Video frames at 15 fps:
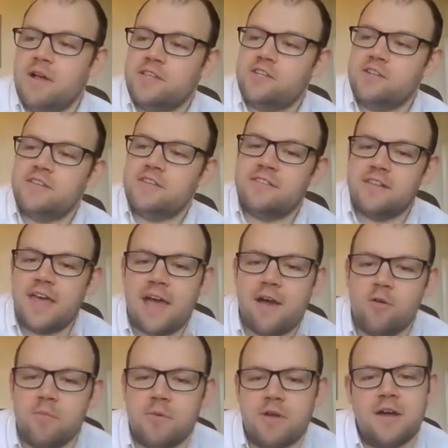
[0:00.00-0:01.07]
Just to
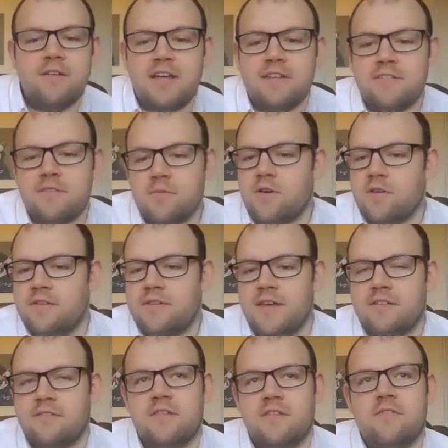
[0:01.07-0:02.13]
help kind of add some
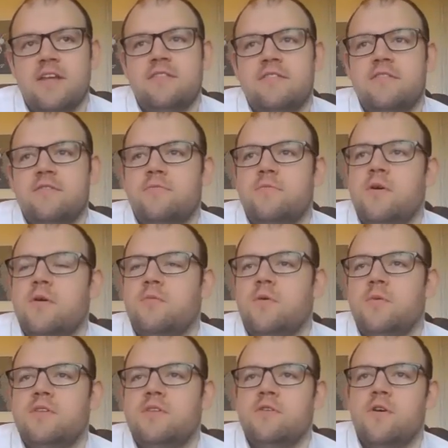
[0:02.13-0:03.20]
context to the rest of
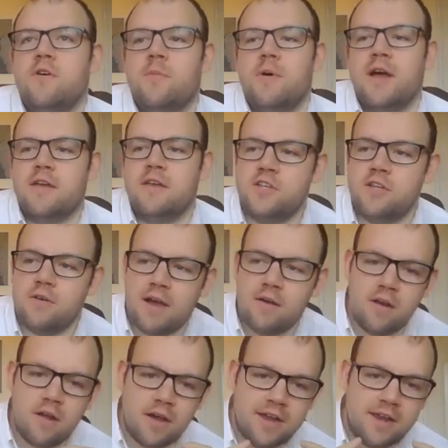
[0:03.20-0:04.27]
what we talk about, could you
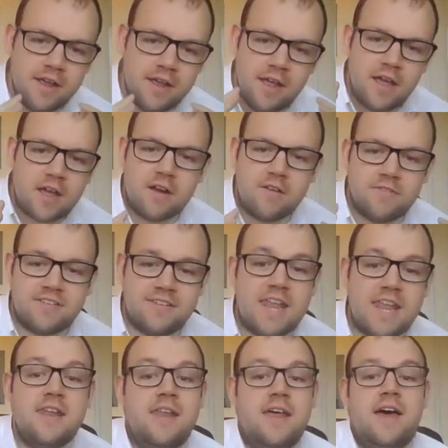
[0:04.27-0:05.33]
outline kind of
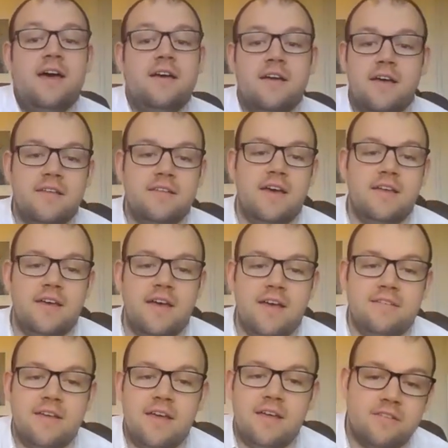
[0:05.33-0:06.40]
SENDAT
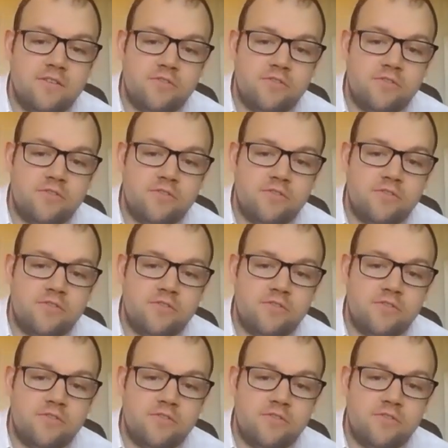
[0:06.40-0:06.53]
as a